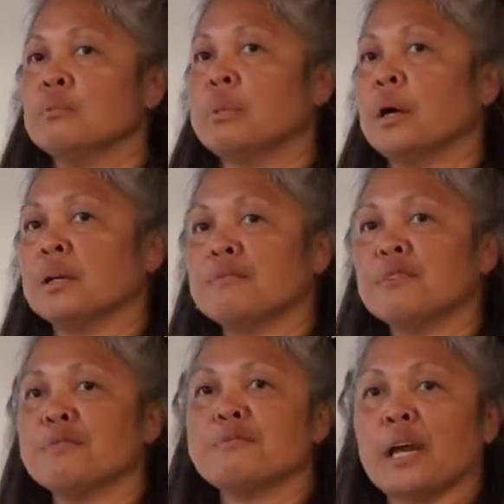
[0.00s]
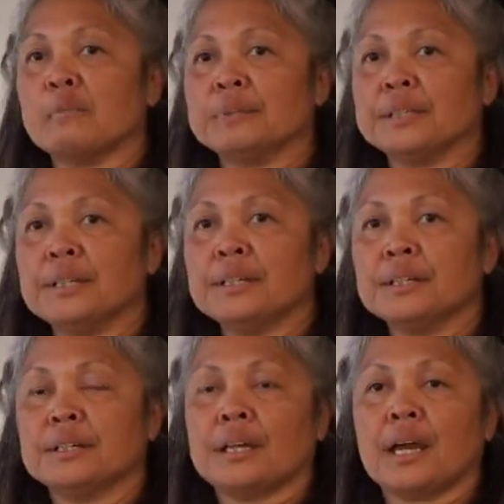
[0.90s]
part of the family
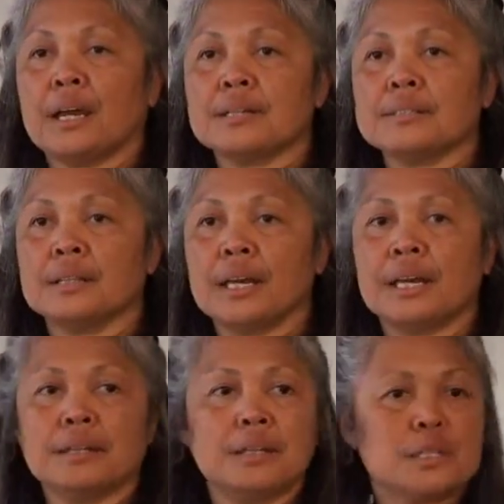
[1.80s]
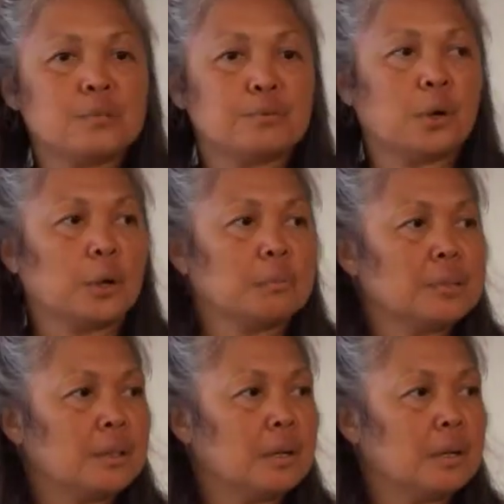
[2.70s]
that has land that's farmed